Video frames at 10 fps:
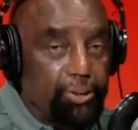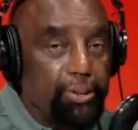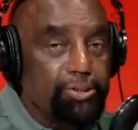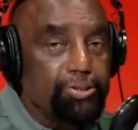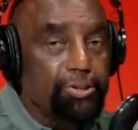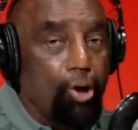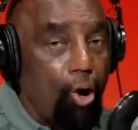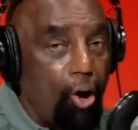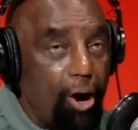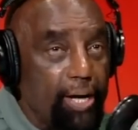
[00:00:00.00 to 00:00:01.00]
It's in the
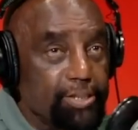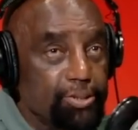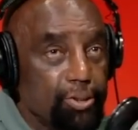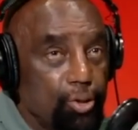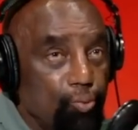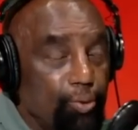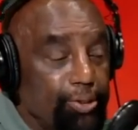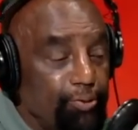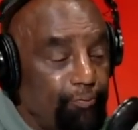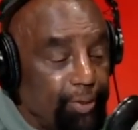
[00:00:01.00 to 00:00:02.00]
heart.
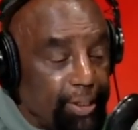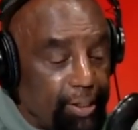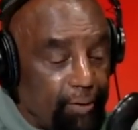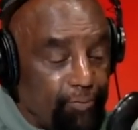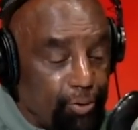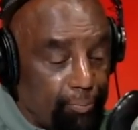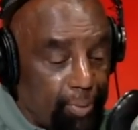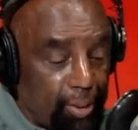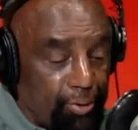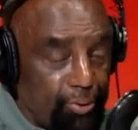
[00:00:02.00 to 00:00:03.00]
When you forgive your
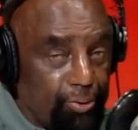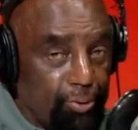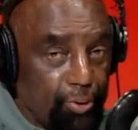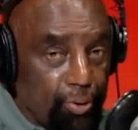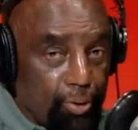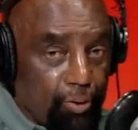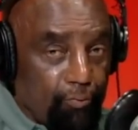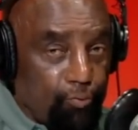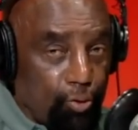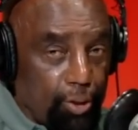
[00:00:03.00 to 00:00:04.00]
mother
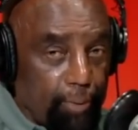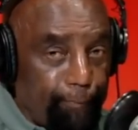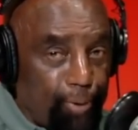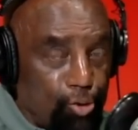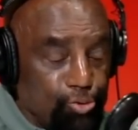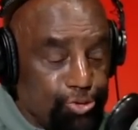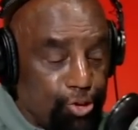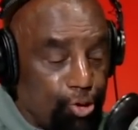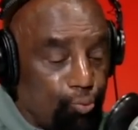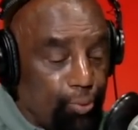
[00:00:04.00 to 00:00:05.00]
for imposing
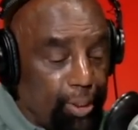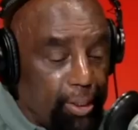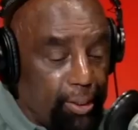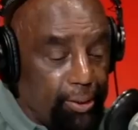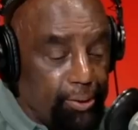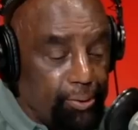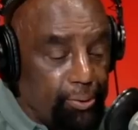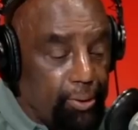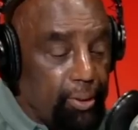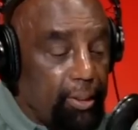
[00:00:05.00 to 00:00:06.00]
her will on
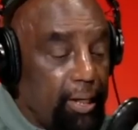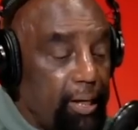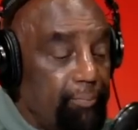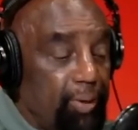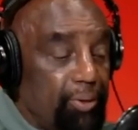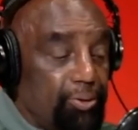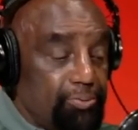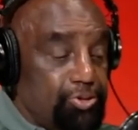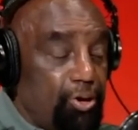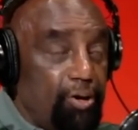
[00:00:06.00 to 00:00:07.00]
you, hey, mother,
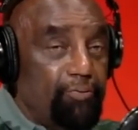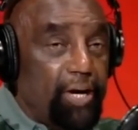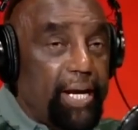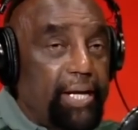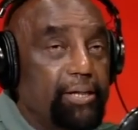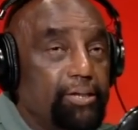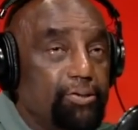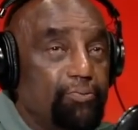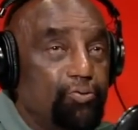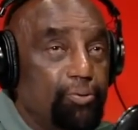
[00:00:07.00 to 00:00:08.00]
I'm sorry for hating
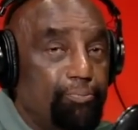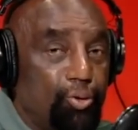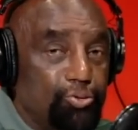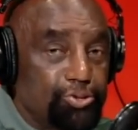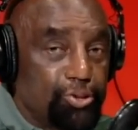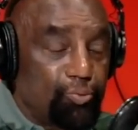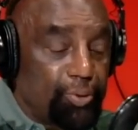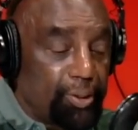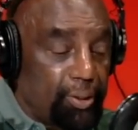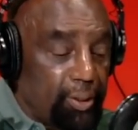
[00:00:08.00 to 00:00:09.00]
you for imposing your
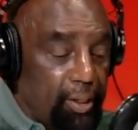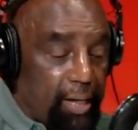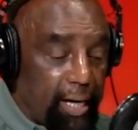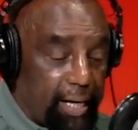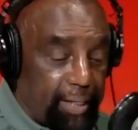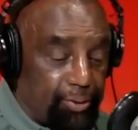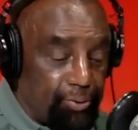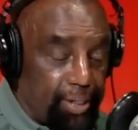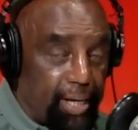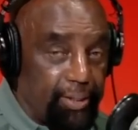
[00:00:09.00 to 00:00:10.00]
will. I know
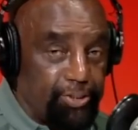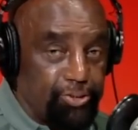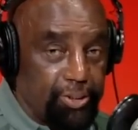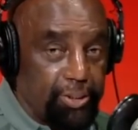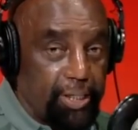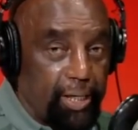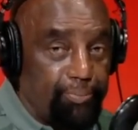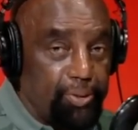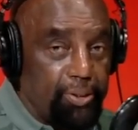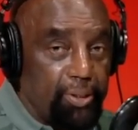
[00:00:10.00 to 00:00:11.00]
now that you can help
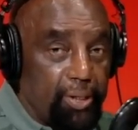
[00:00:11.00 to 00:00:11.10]
it.